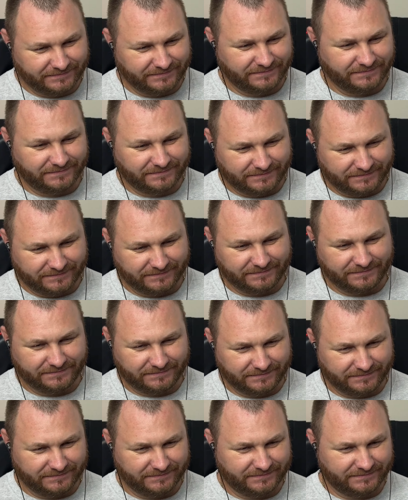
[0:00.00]

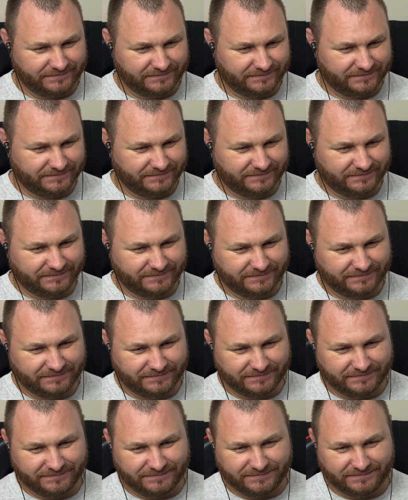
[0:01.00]
No words are spoken by the person on screen.